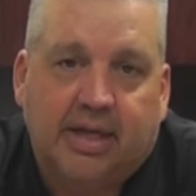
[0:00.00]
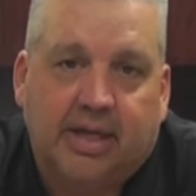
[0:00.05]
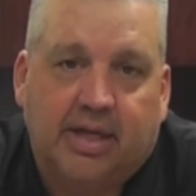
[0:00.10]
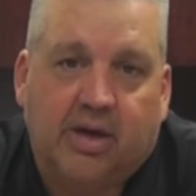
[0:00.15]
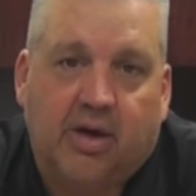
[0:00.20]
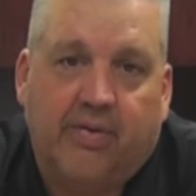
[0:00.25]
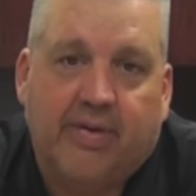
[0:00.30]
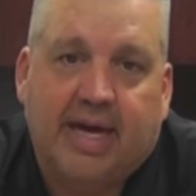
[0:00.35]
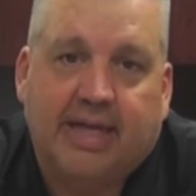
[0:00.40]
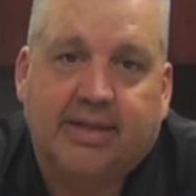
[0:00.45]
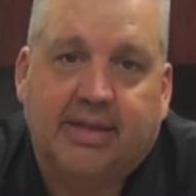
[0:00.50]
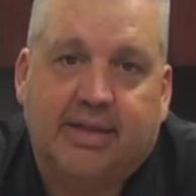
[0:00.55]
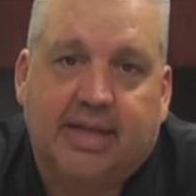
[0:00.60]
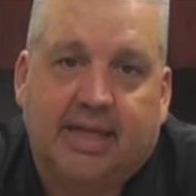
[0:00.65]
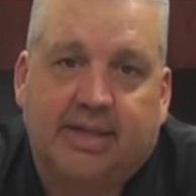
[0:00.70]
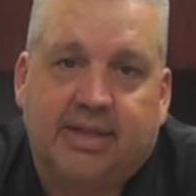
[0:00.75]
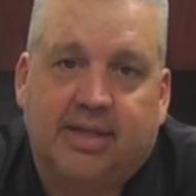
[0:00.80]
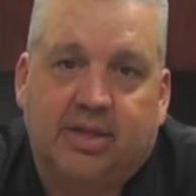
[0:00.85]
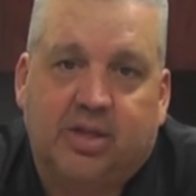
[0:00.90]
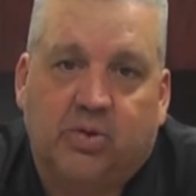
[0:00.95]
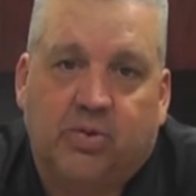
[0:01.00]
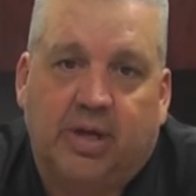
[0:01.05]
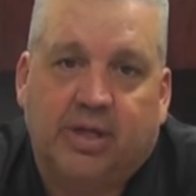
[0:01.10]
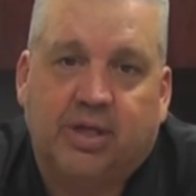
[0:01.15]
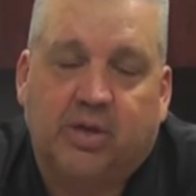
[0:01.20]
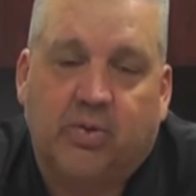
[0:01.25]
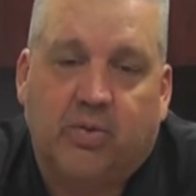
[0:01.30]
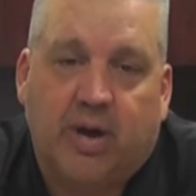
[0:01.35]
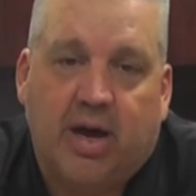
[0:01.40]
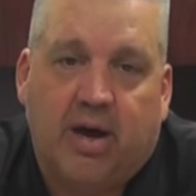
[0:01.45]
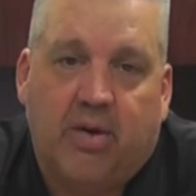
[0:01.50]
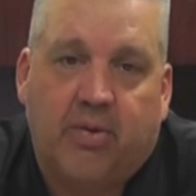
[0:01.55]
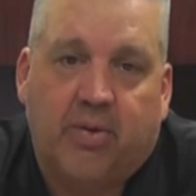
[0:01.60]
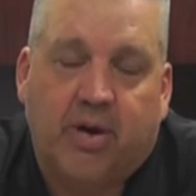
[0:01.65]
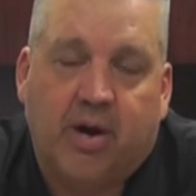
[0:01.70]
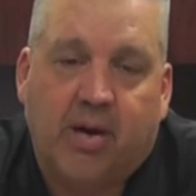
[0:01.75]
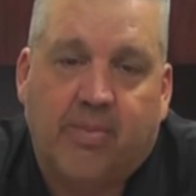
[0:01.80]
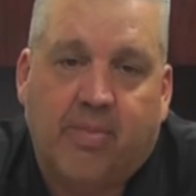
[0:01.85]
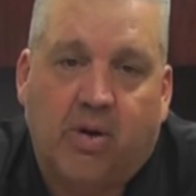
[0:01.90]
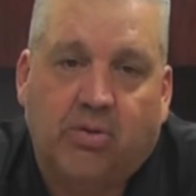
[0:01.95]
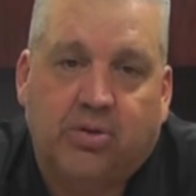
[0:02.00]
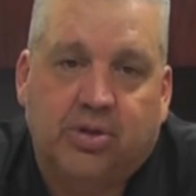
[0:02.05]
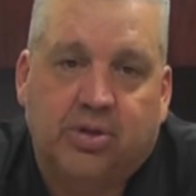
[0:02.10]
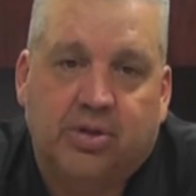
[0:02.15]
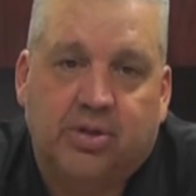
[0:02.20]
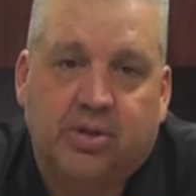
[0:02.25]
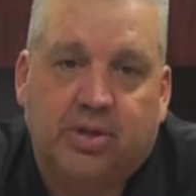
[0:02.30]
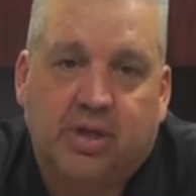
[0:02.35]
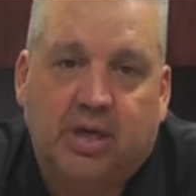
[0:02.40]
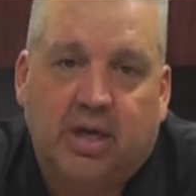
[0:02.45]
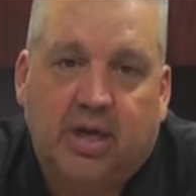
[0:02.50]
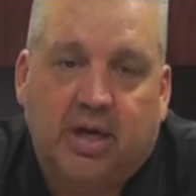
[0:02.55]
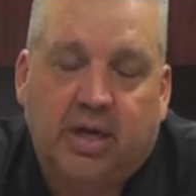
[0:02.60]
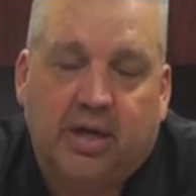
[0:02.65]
that situation well, where our emotions